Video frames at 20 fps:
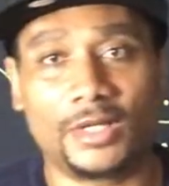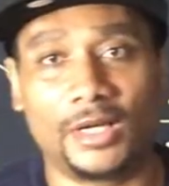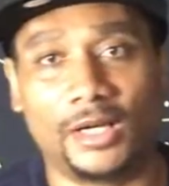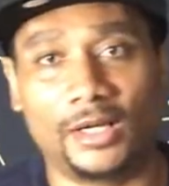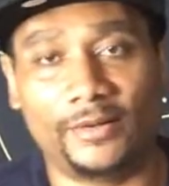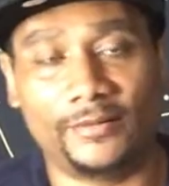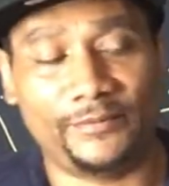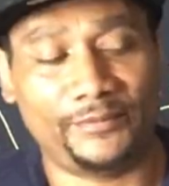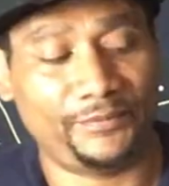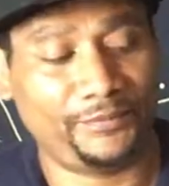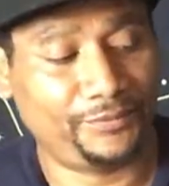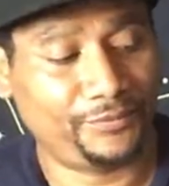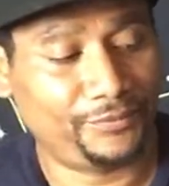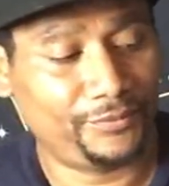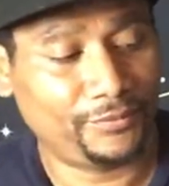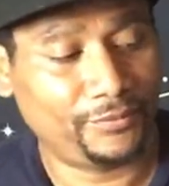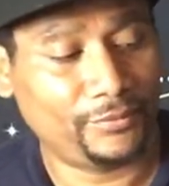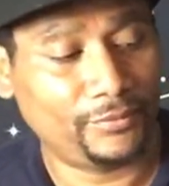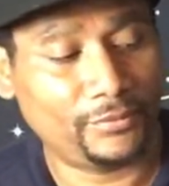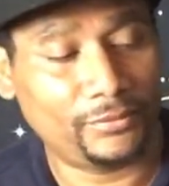um
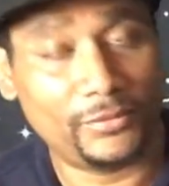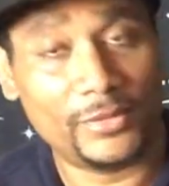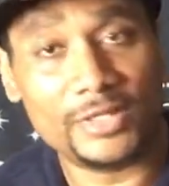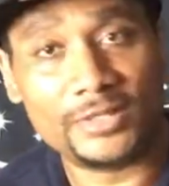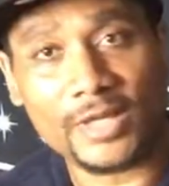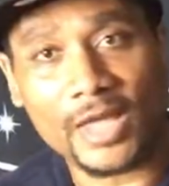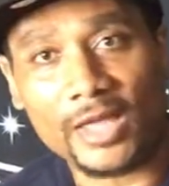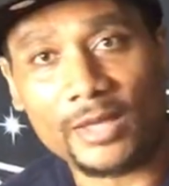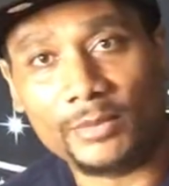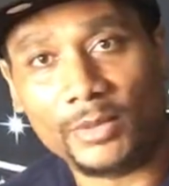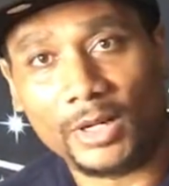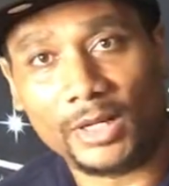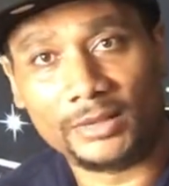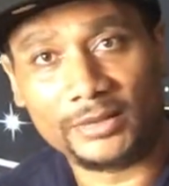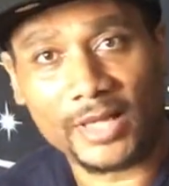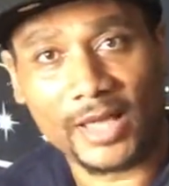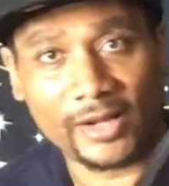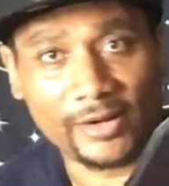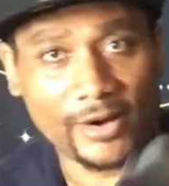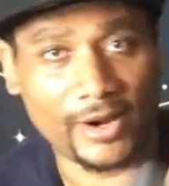this eight ball
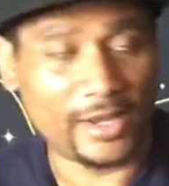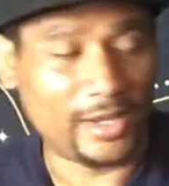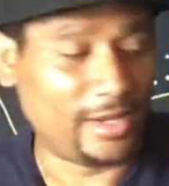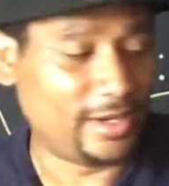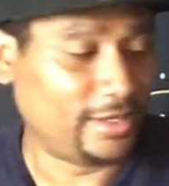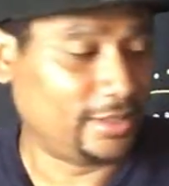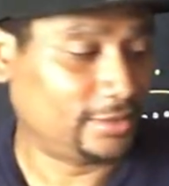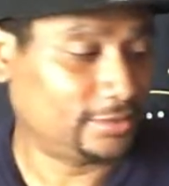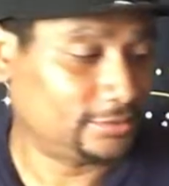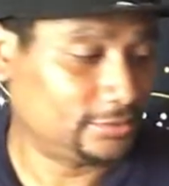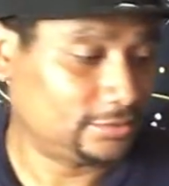deck right here.